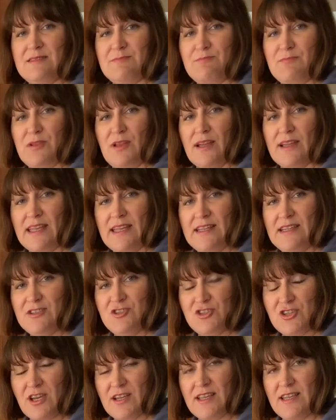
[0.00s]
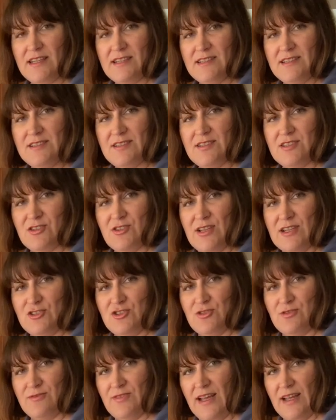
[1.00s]
plugging and chugging to get
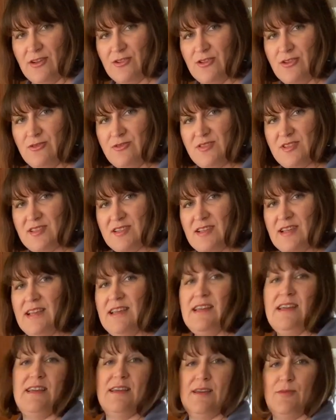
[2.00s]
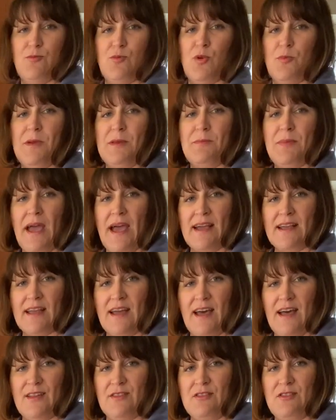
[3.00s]
your values. We'll be back
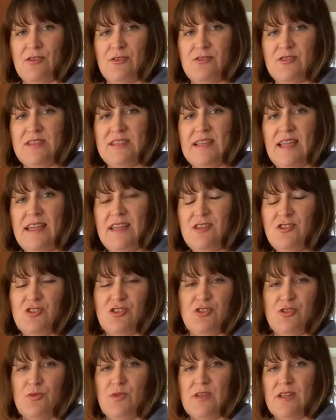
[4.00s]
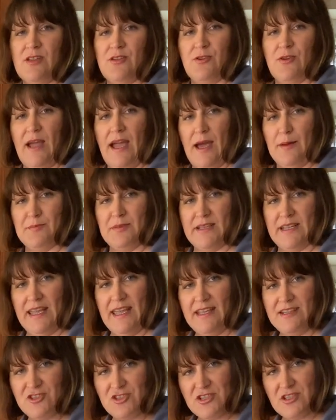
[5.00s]
on Thursday to do another
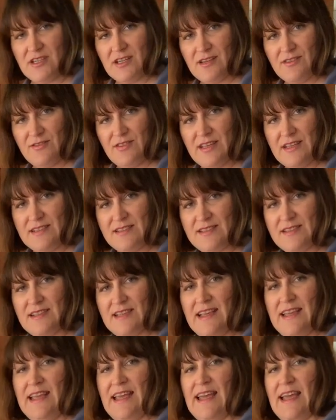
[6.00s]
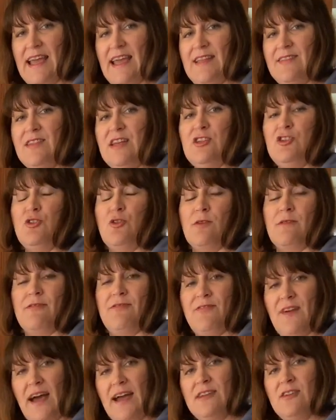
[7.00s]
application of this. And then your
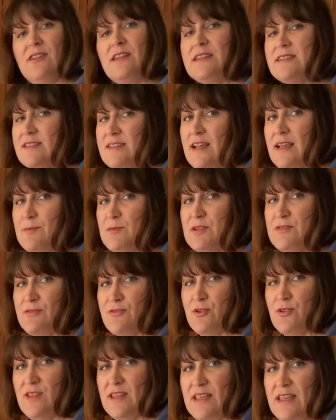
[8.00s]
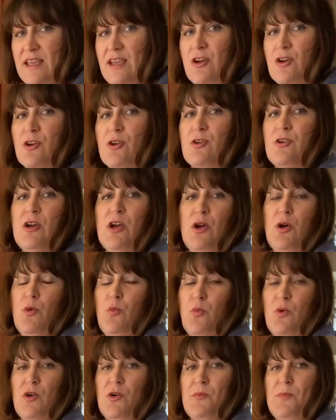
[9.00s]
final assignment for the year
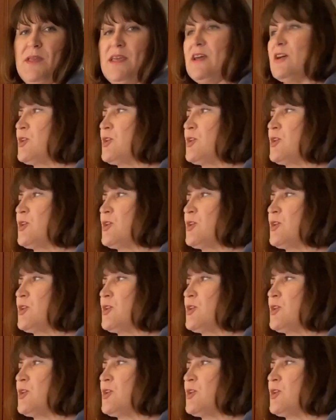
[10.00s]
will be a